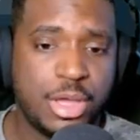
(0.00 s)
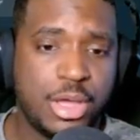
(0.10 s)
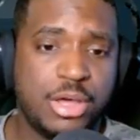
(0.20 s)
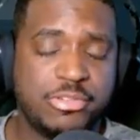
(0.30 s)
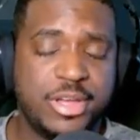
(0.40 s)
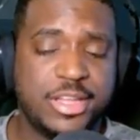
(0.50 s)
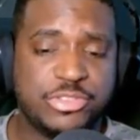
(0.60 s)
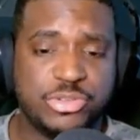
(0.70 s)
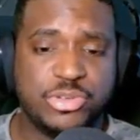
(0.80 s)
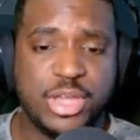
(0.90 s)
All
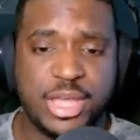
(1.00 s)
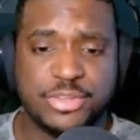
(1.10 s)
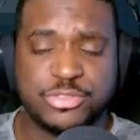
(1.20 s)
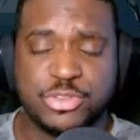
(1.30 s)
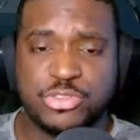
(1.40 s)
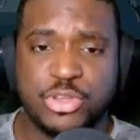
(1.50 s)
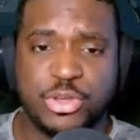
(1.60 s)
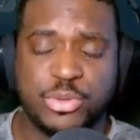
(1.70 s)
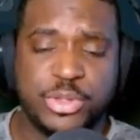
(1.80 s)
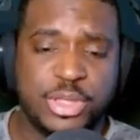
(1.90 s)
right, you guys.
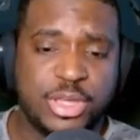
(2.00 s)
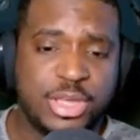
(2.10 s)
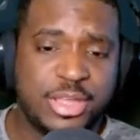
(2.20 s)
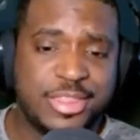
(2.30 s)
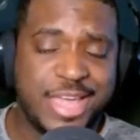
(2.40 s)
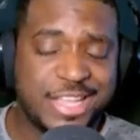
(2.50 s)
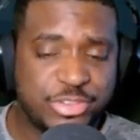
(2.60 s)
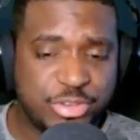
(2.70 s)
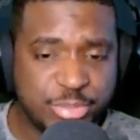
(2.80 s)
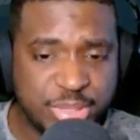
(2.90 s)
So that's
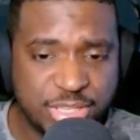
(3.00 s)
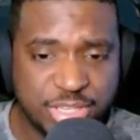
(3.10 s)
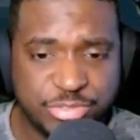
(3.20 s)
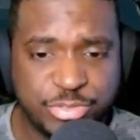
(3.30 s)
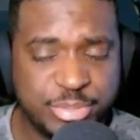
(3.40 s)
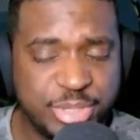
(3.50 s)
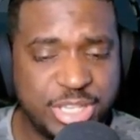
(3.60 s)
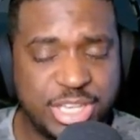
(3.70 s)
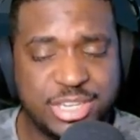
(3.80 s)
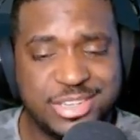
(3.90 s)
going to be it for me
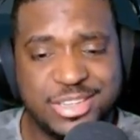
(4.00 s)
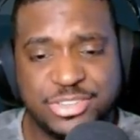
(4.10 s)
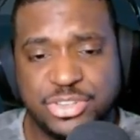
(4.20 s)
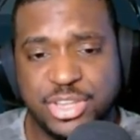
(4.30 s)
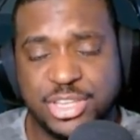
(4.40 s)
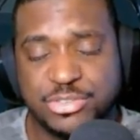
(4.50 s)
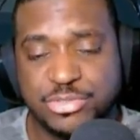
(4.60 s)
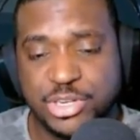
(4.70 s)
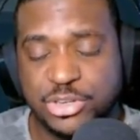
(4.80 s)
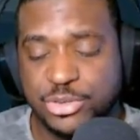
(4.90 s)
here in today's
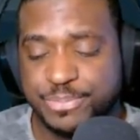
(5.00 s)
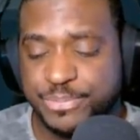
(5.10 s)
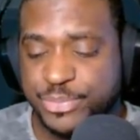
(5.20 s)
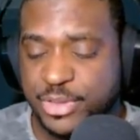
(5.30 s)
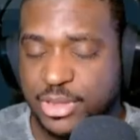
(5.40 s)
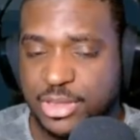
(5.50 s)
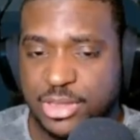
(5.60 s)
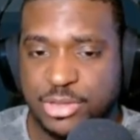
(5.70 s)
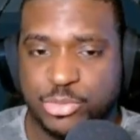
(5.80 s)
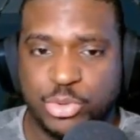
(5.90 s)
video.
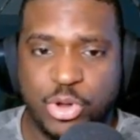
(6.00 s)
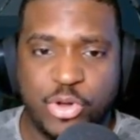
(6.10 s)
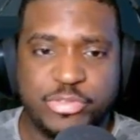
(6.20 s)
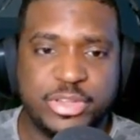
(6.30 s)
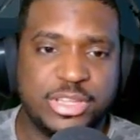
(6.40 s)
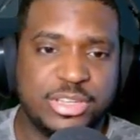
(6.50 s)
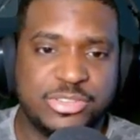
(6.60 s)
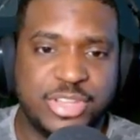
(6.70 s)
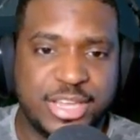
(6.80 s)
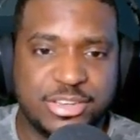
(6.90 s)
We're over here
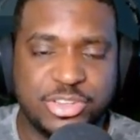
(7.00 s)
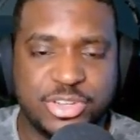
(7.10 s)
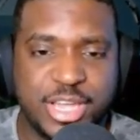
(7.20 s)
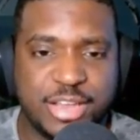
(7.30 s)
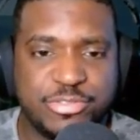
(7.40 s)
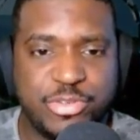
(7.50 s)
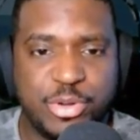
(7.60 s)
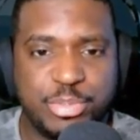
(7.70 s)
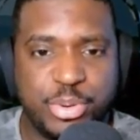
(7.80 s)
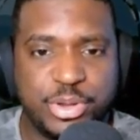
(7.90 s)
taking a look at
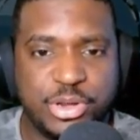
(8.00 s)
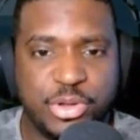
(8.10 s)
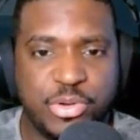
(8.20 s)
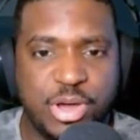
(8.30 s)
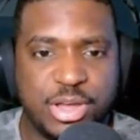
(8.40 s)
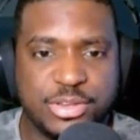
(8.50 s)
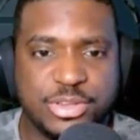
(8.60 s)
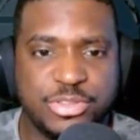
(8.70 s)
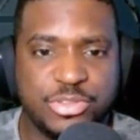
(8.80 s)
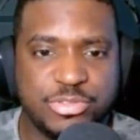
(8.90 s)
4.0 on
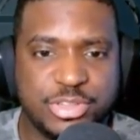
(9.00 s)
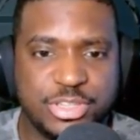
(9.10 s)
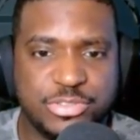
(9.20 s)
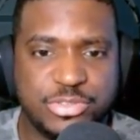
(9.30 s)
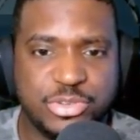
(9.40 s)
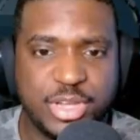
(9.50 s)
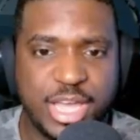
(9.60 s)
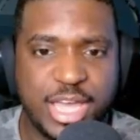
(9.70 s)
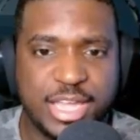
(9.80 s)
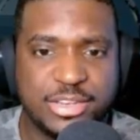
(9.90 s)
the release view,
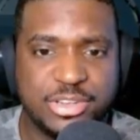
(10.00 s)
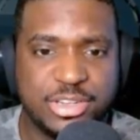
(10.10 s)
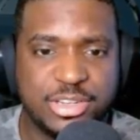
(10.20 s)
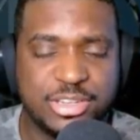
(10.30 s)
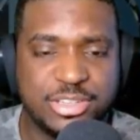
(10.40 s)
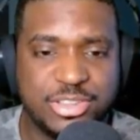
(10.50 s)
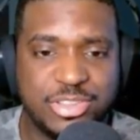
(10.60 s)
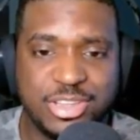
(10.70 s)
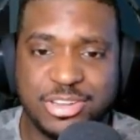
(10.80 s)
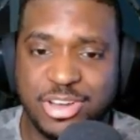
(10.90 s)
and
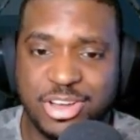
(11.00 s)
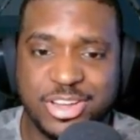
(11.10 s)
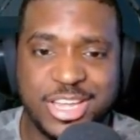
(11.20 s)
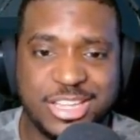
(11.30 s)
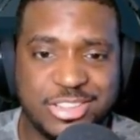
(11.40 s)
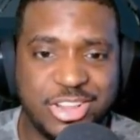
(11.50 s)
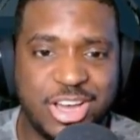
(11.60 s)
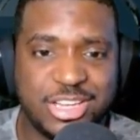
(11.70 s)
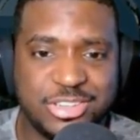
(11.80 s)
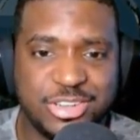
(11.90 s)
there are a
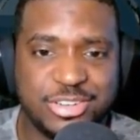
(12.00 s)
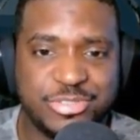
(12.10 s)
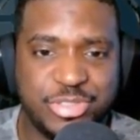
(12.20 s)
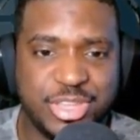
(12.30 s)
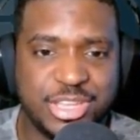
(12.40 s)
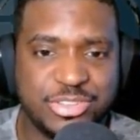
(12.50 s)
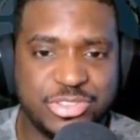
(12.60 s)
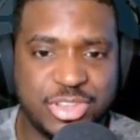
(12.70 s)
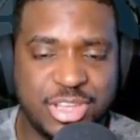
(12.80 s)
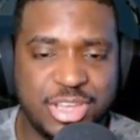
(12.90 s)
lot of
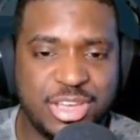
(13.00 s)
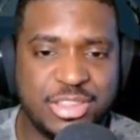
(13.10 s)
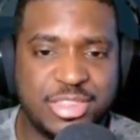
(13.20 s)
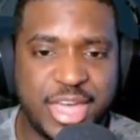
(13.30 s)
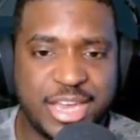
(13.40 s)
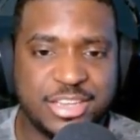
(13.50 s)
things that